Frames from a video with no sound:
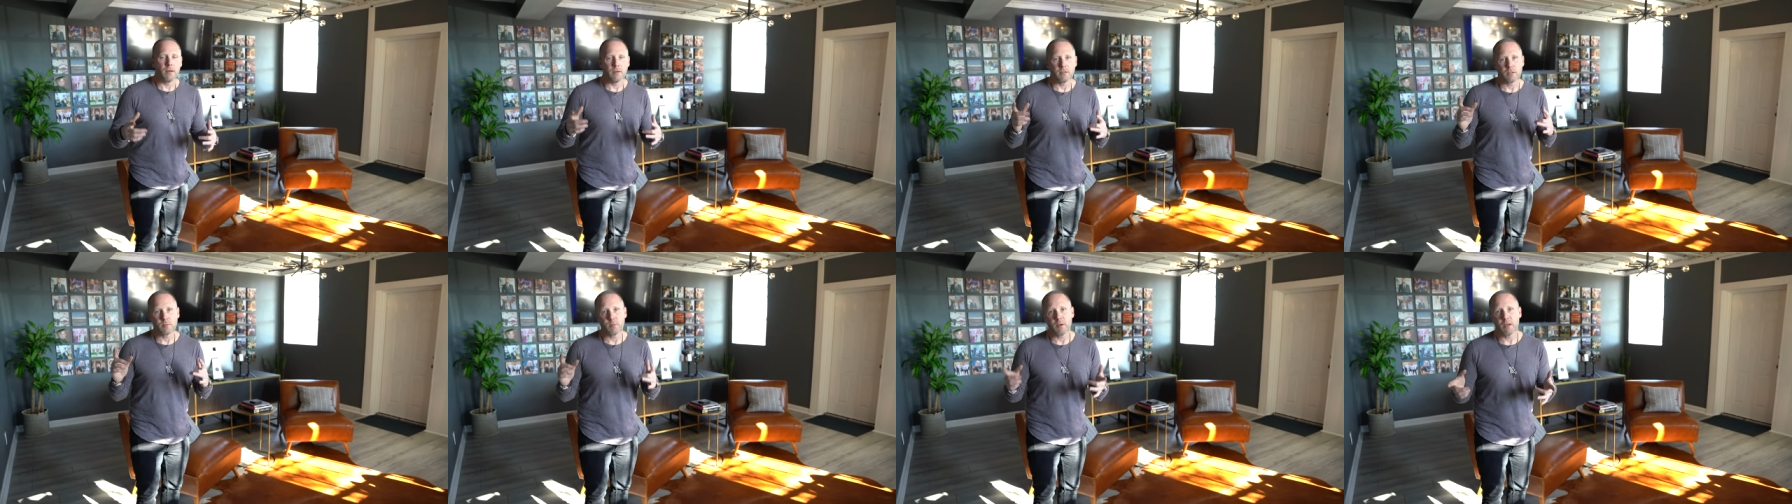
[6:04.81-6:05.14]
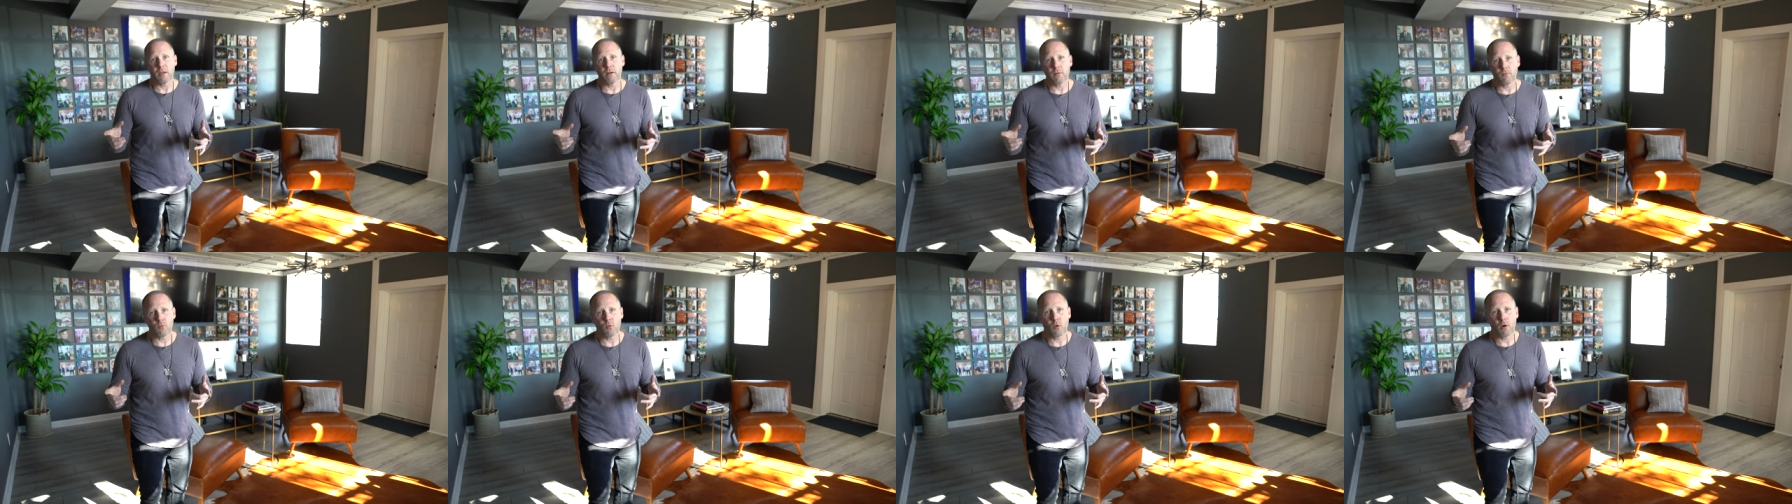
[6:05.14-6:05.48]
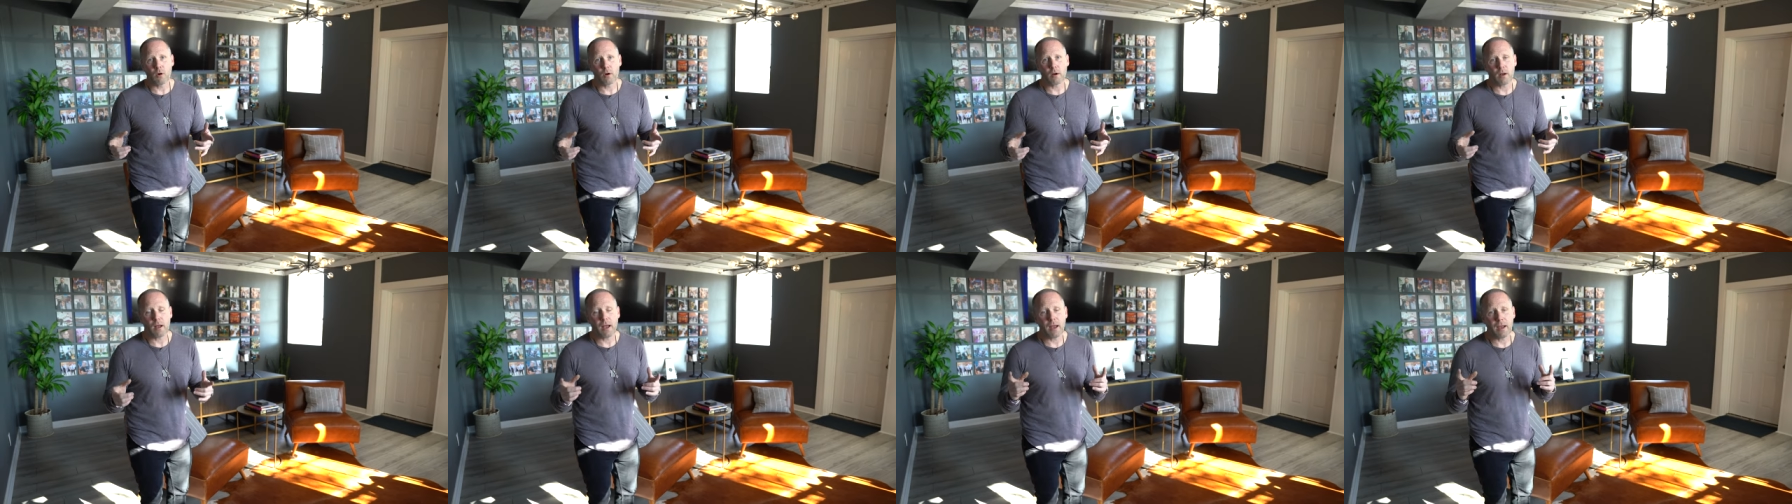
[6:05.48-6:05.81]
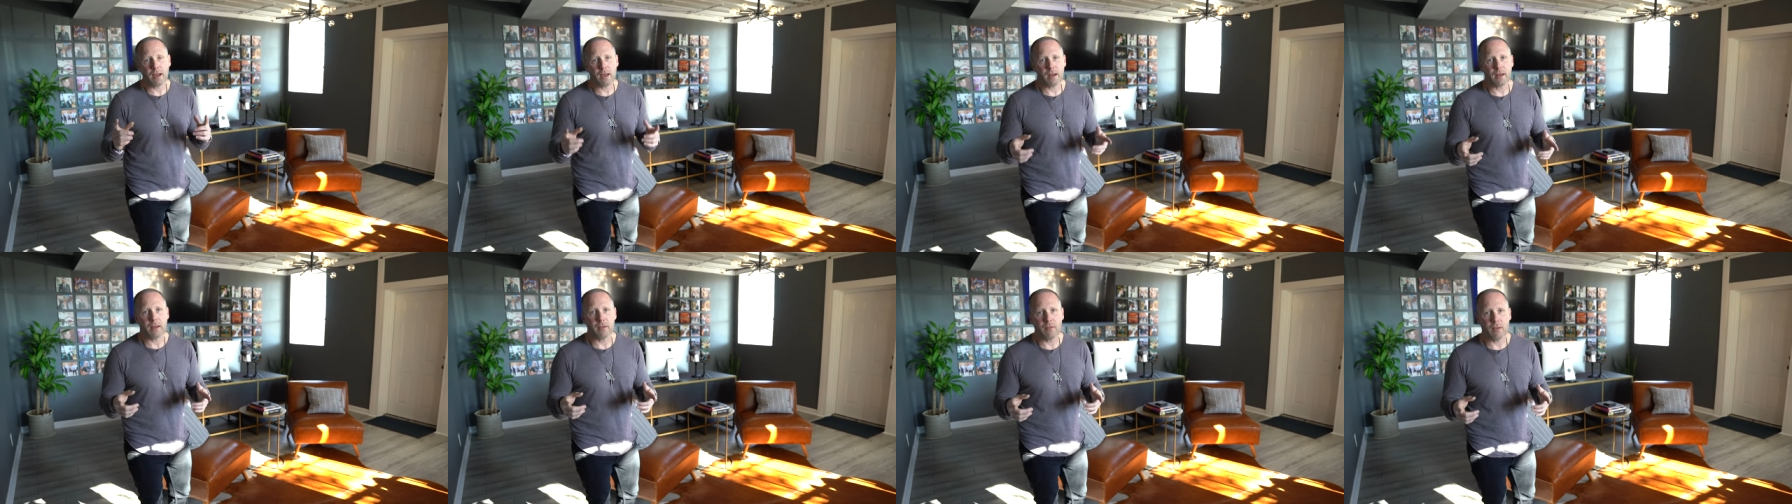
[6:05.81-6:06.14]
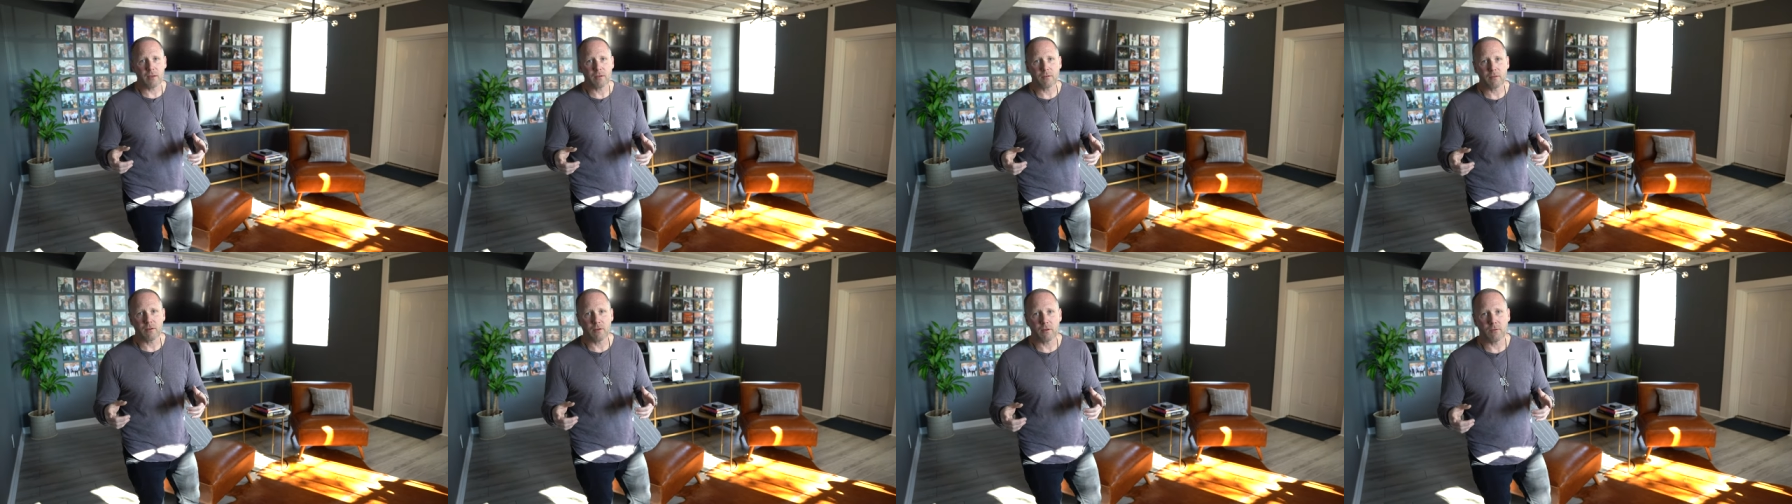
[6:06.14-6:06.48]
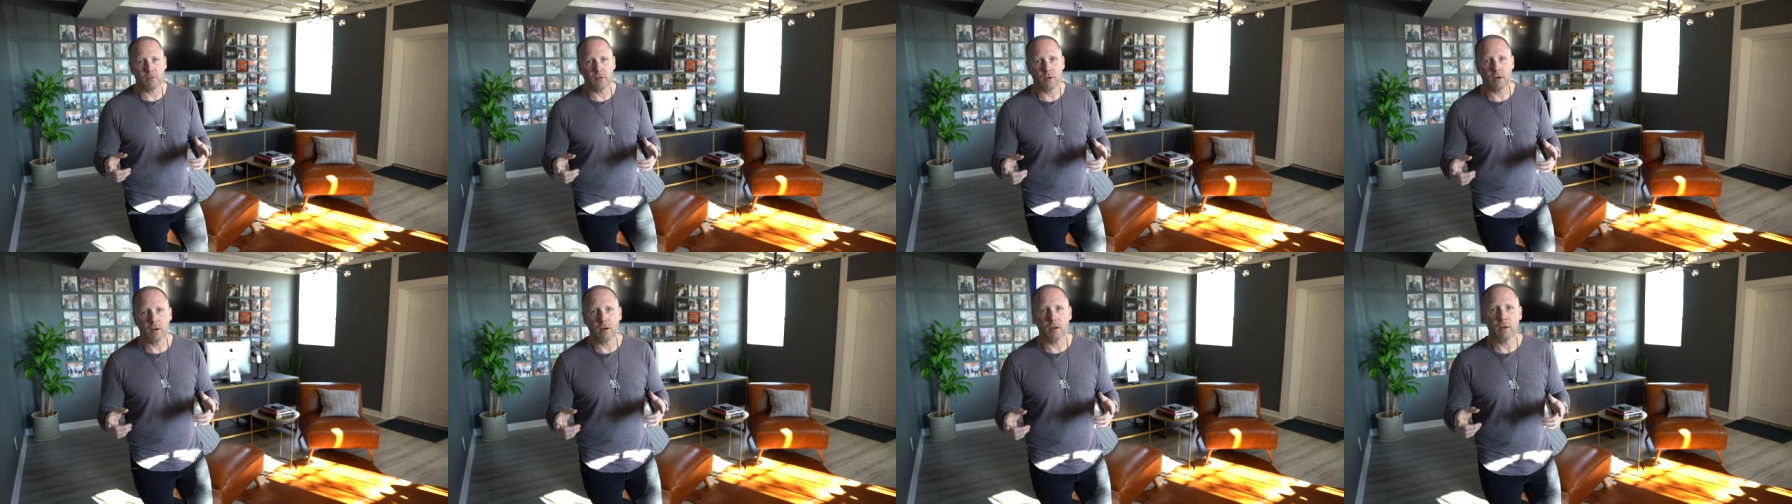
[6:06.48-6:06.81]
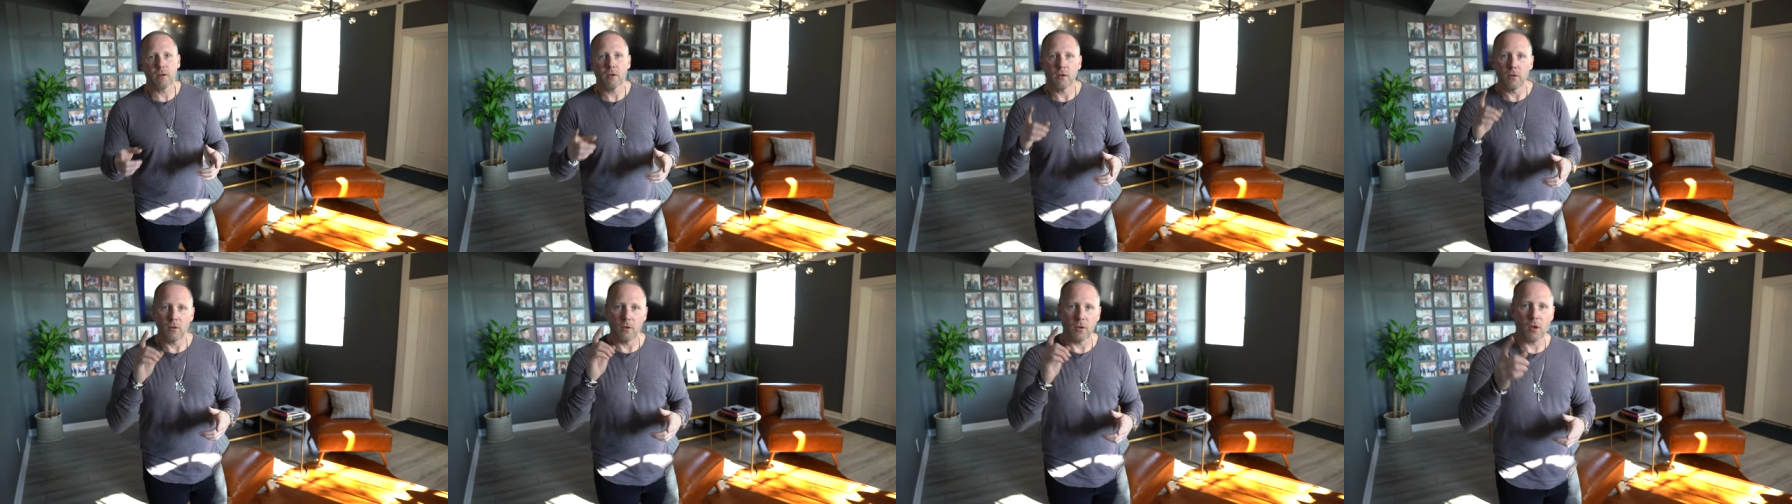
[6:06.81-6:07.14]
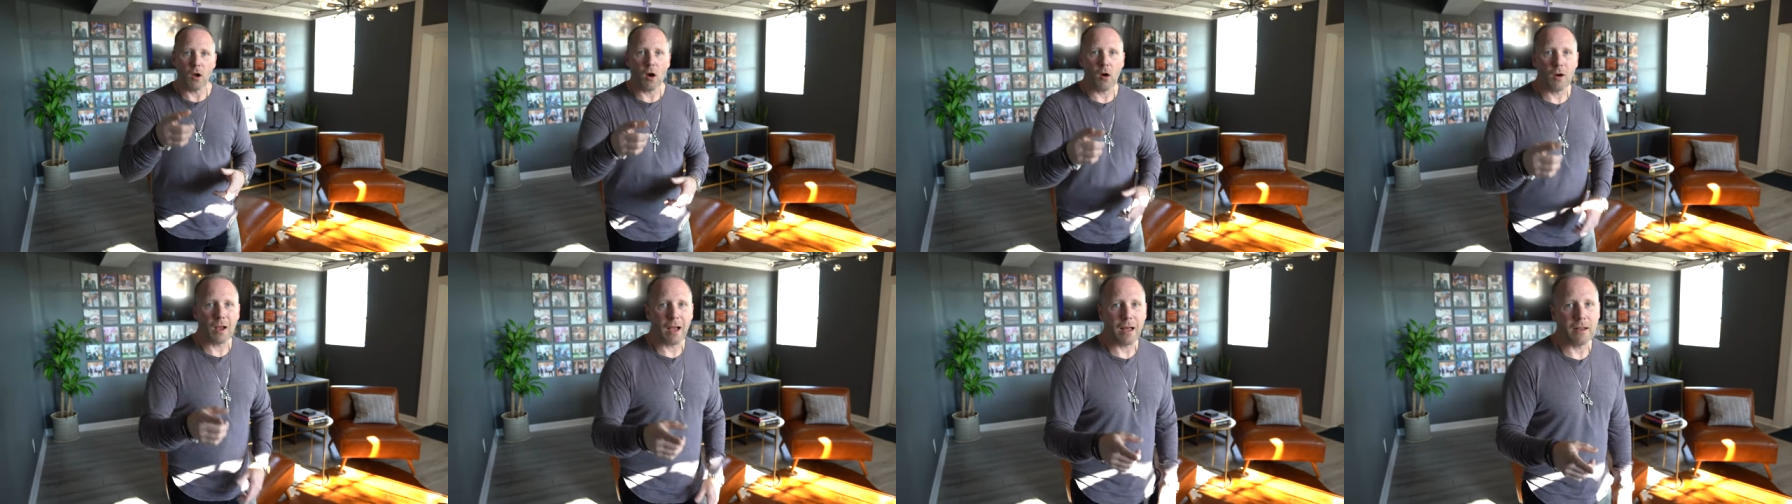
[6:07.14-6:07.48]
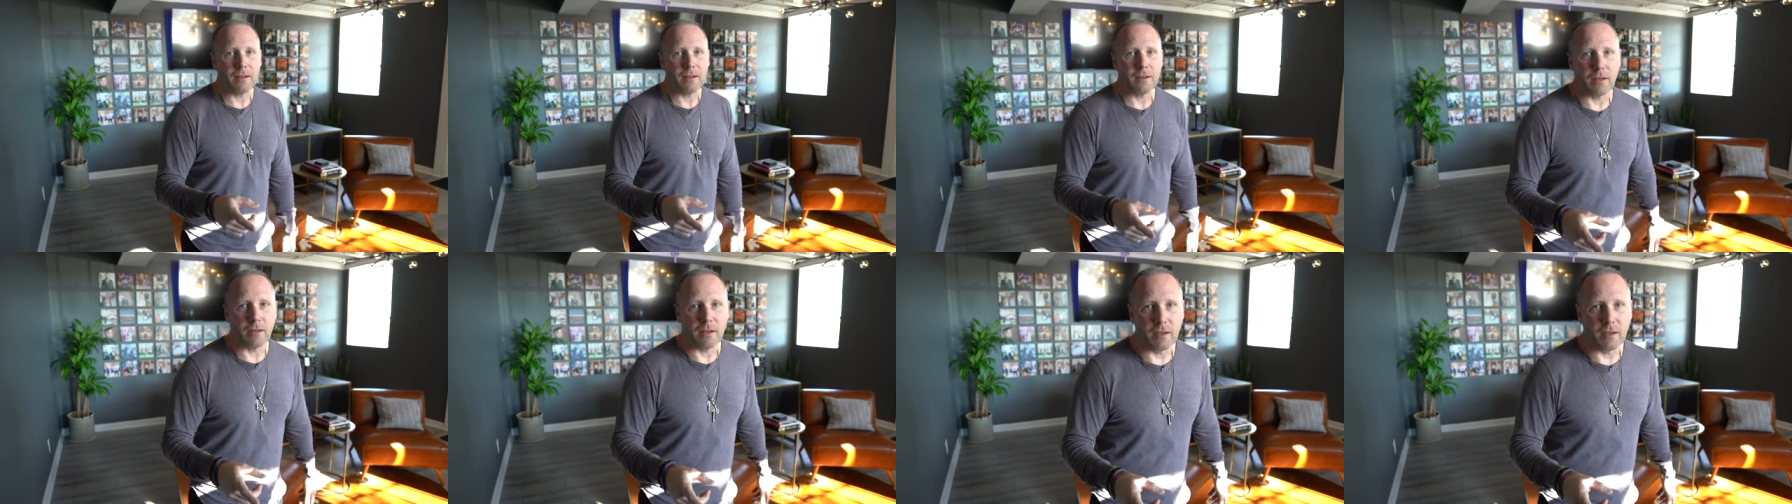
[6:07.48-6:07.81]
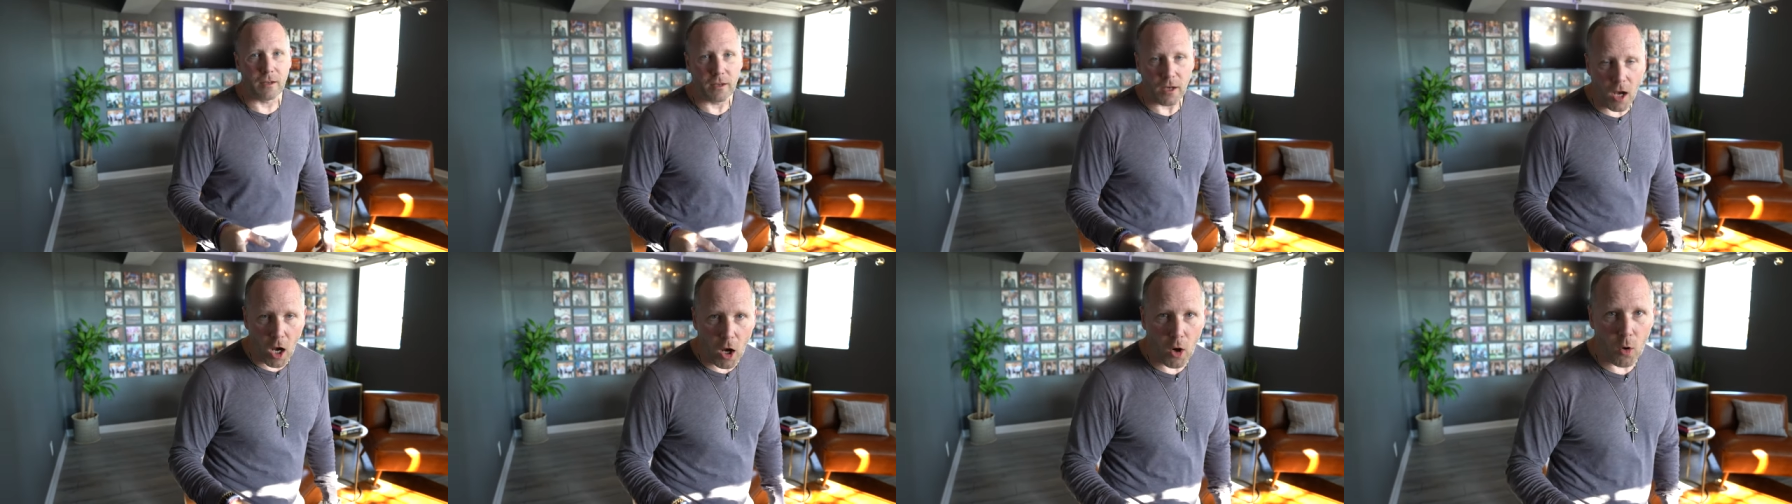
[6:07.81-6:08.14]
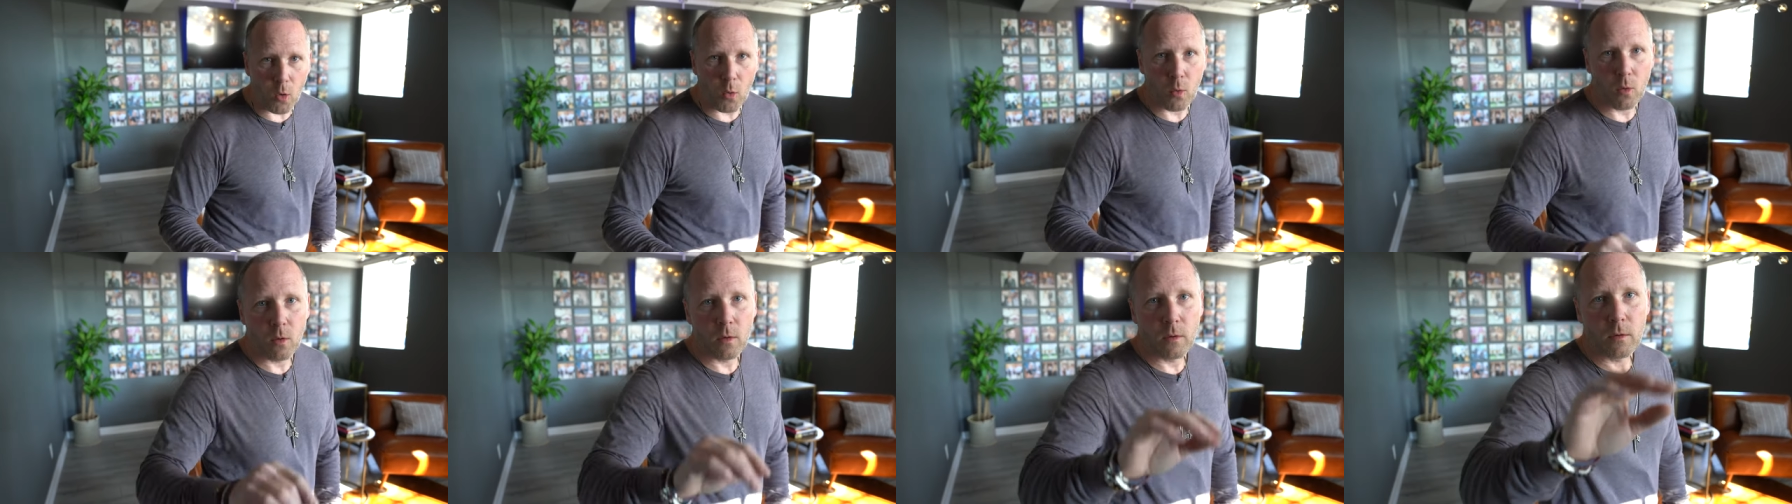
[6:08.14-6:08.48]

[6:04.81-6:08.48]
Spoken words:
Speaking of work, I gotta get that stuff done. Y'all got to go.